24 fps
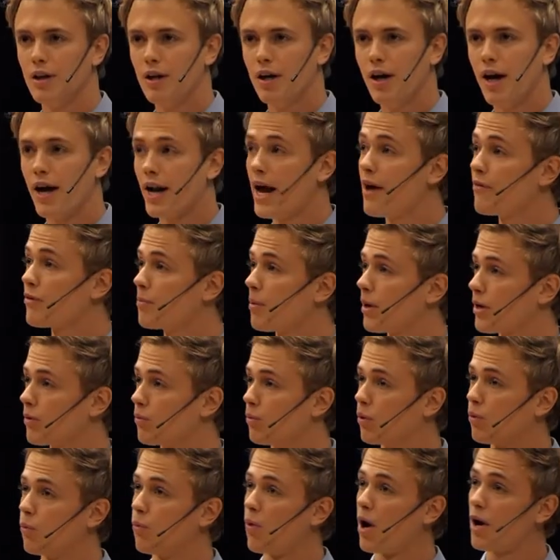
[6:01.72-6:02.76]
And everybody
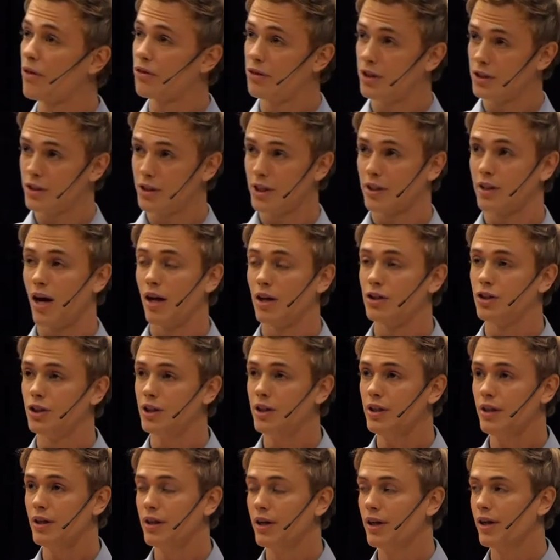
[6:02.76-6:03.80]
will want this
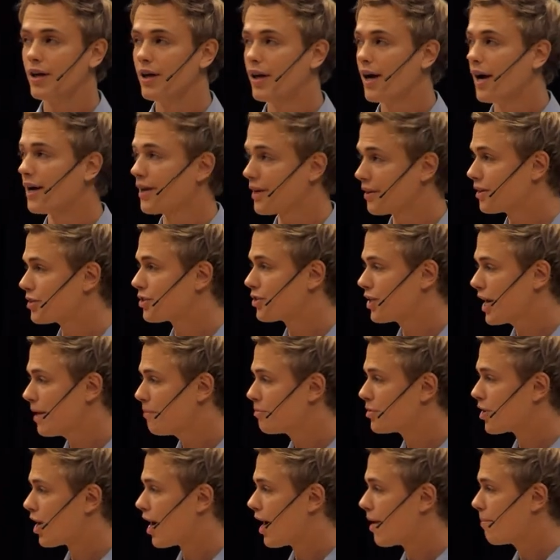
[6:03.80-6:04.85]
technology, and at the
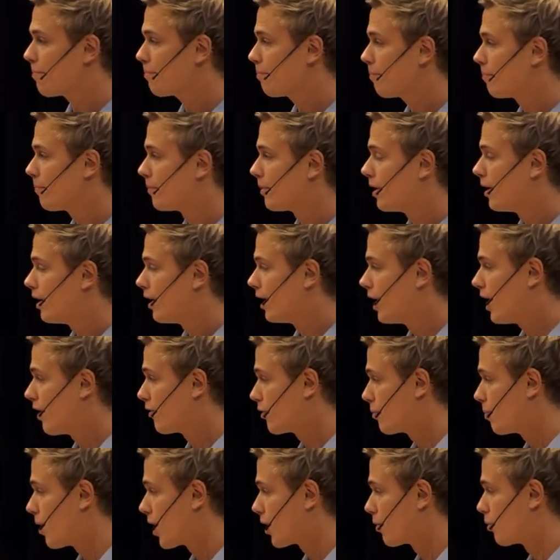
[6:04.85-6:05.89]
same time,
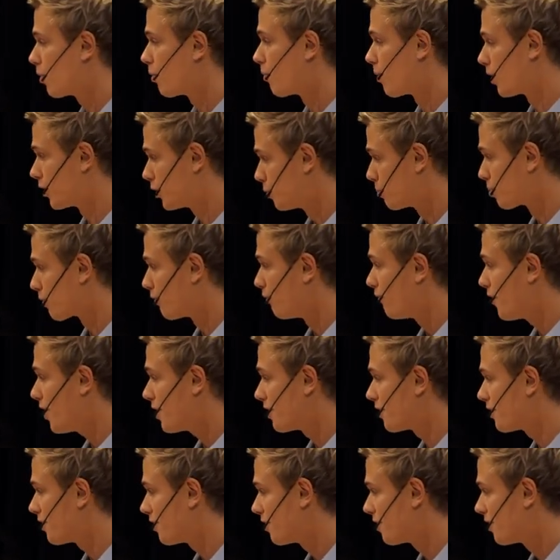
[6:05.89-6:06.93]
everybody will want to
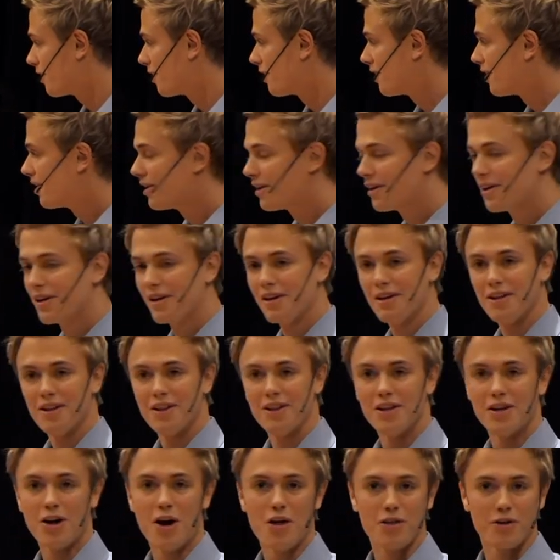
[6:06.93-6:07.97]
prevent
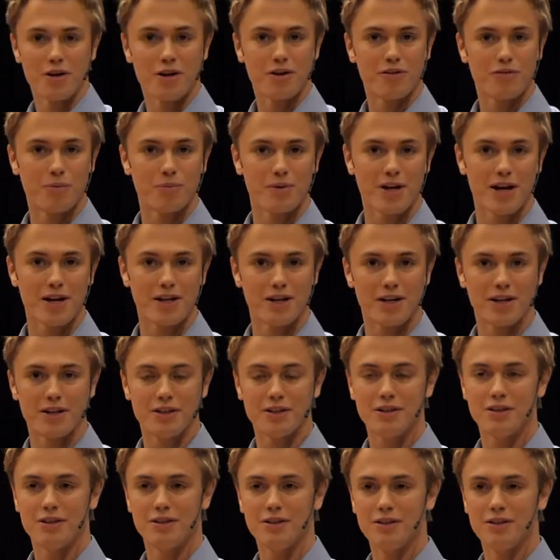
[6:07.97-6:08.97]
the other from getting it.